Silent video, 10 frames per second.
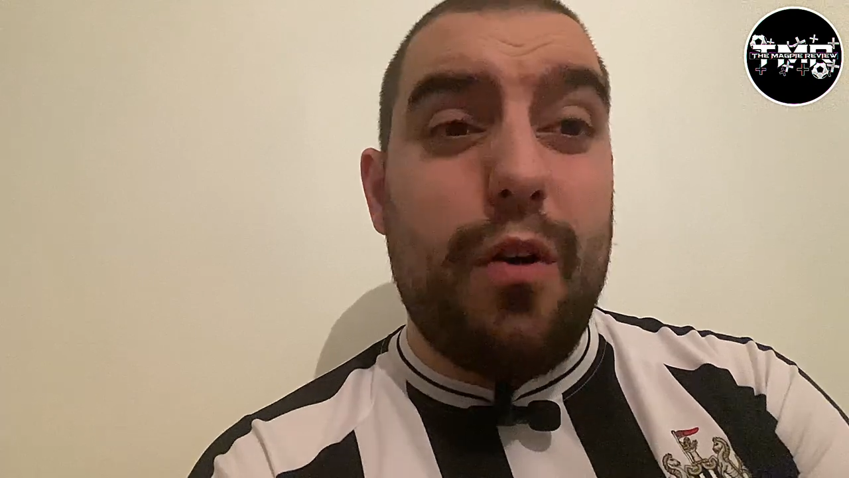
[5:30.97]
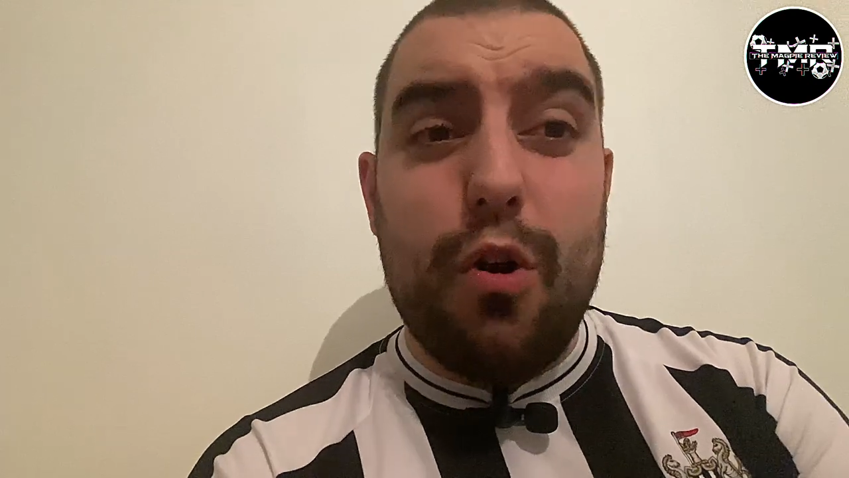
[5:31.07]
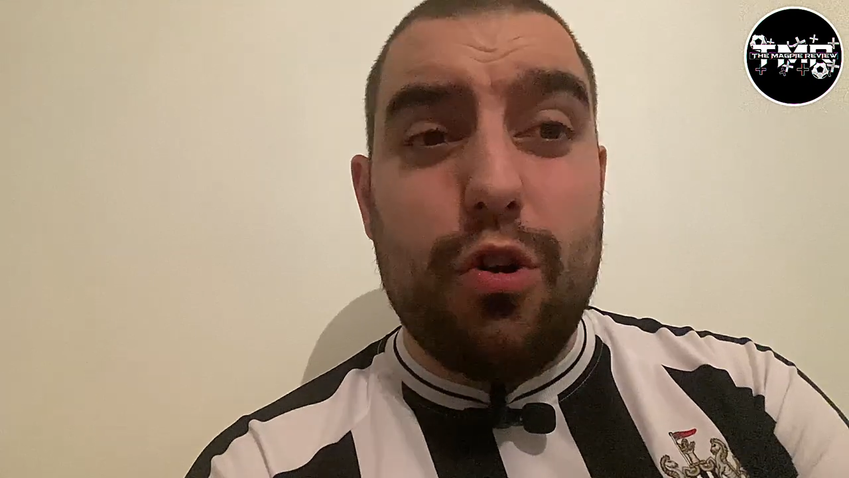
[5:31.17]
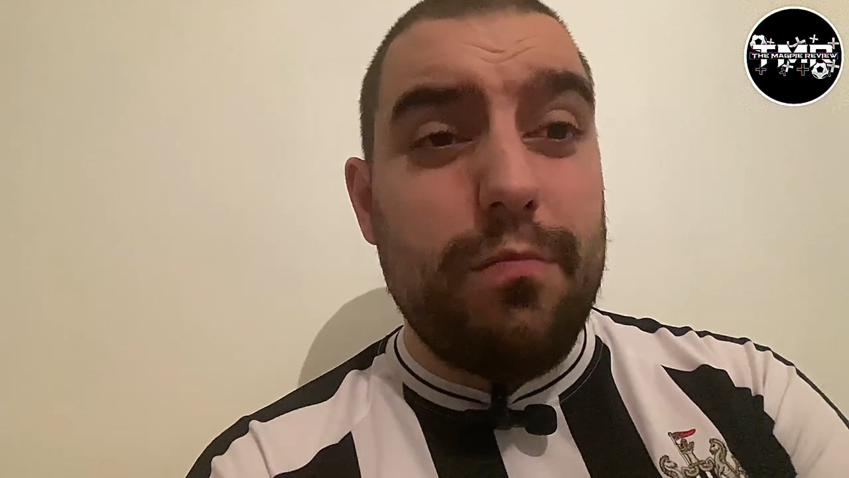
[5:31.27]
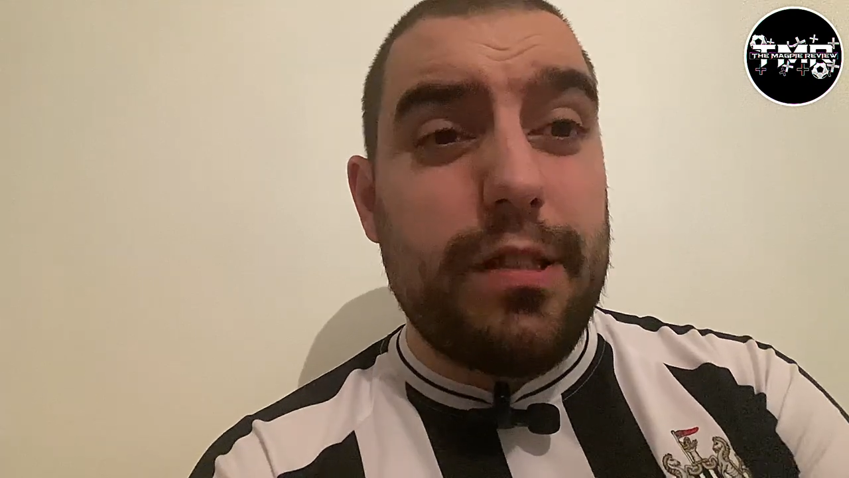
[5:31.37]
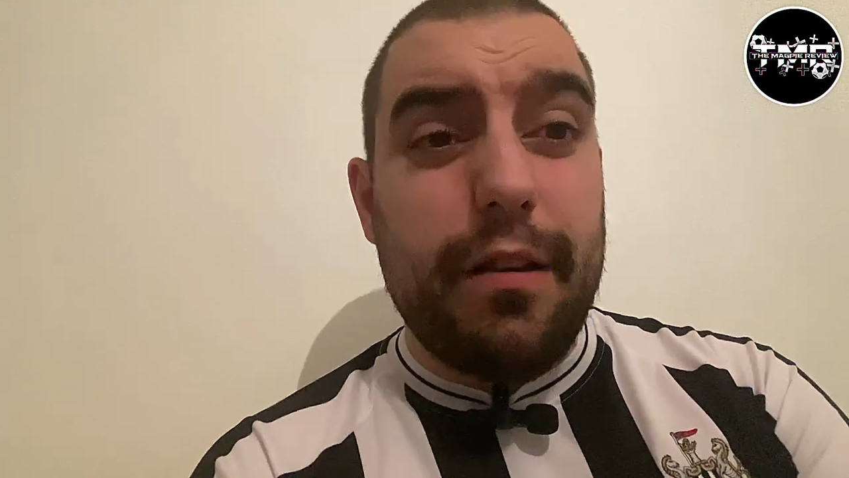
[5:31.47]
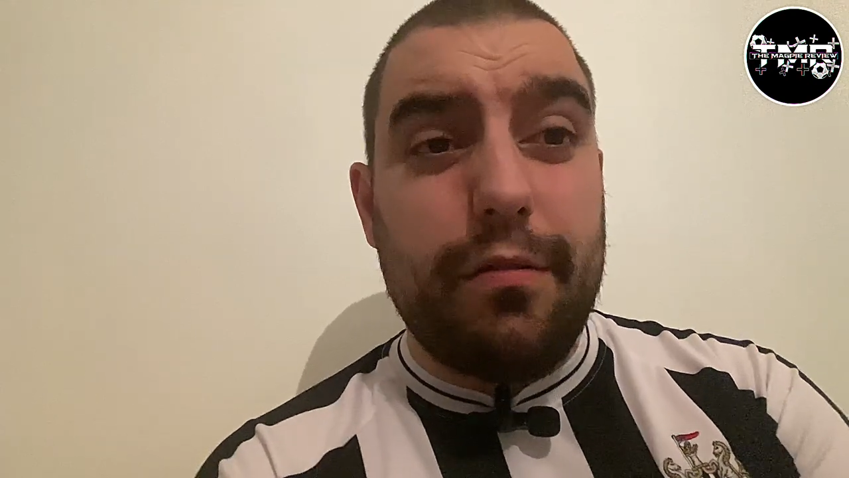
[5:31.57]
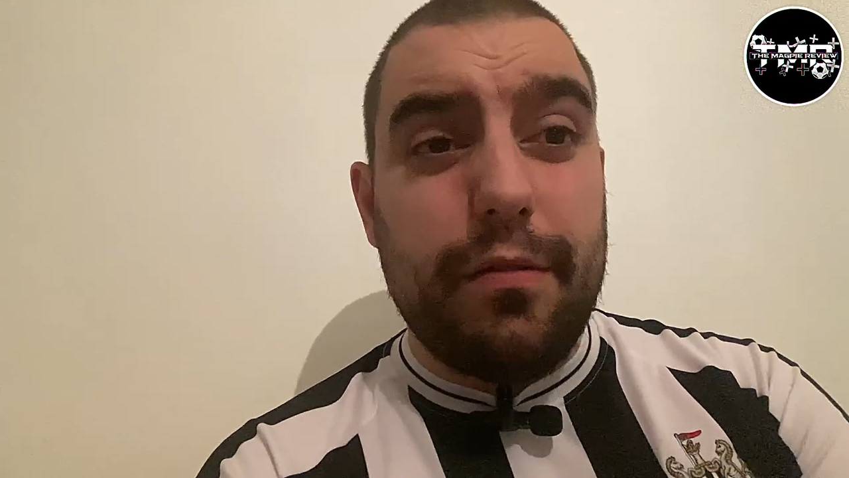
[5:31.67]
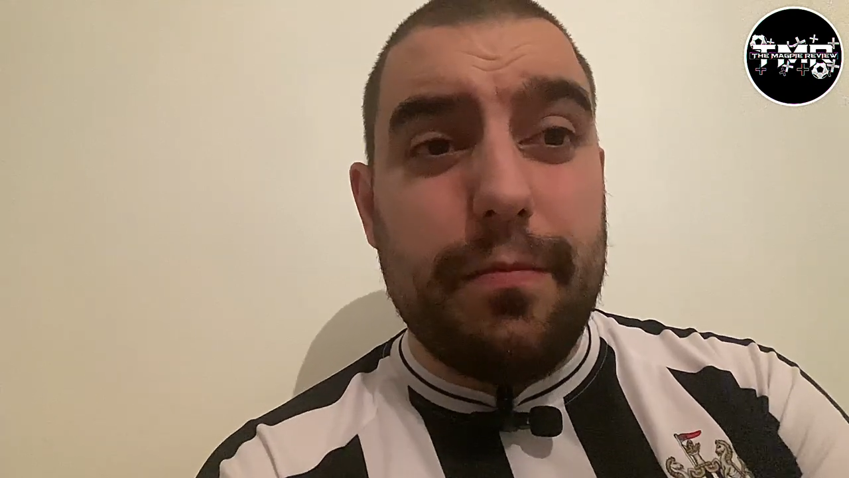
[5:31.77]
VAR comes out.